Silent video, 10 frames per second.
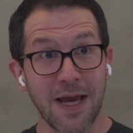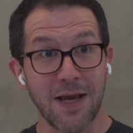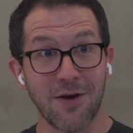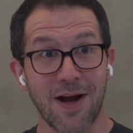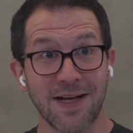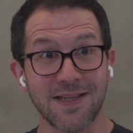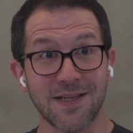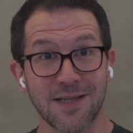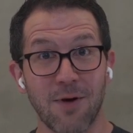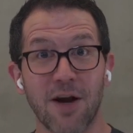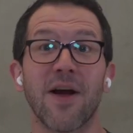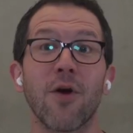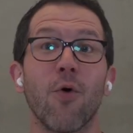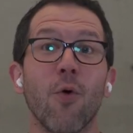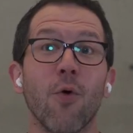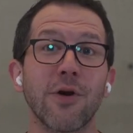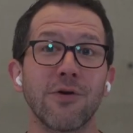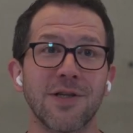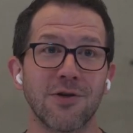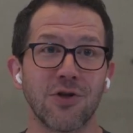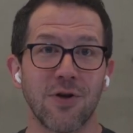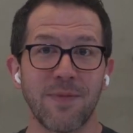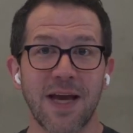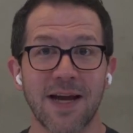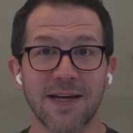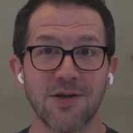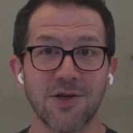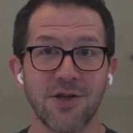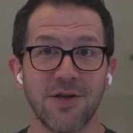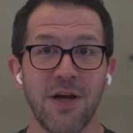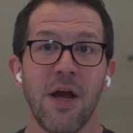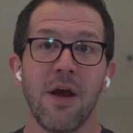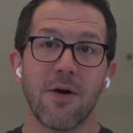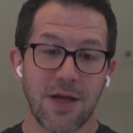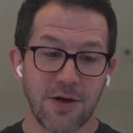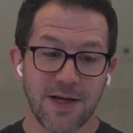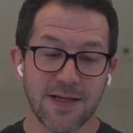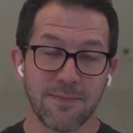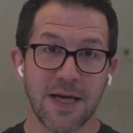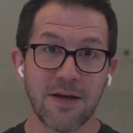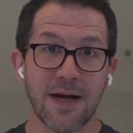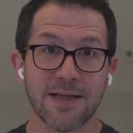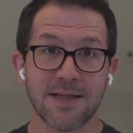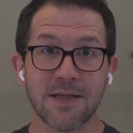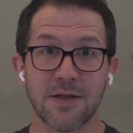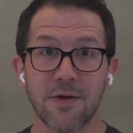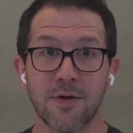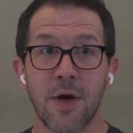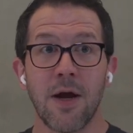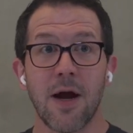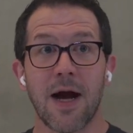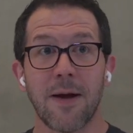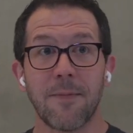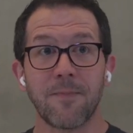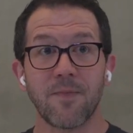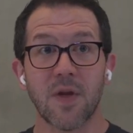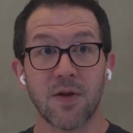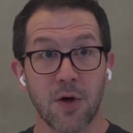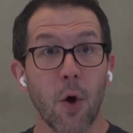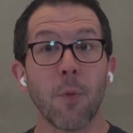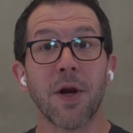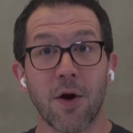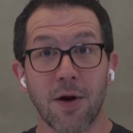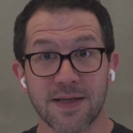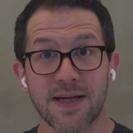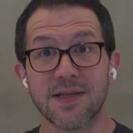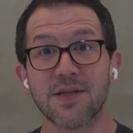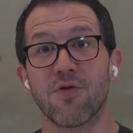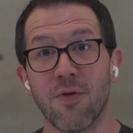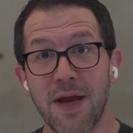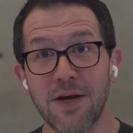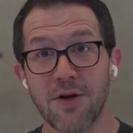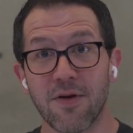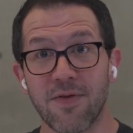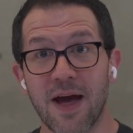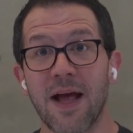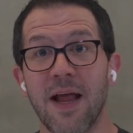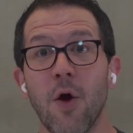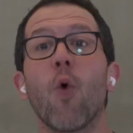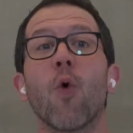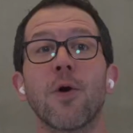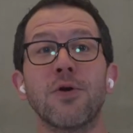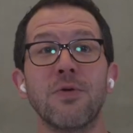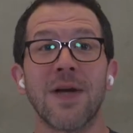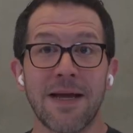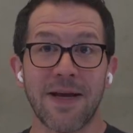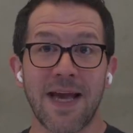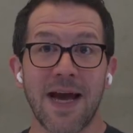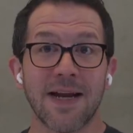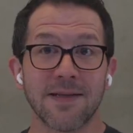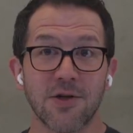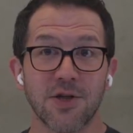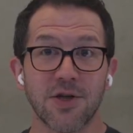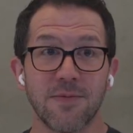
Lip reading: your ads into Spotify or use their streaming ad insertion, or then you need to bake your ads into the open RSS, the remainder of that, or do dynamic ad insertion.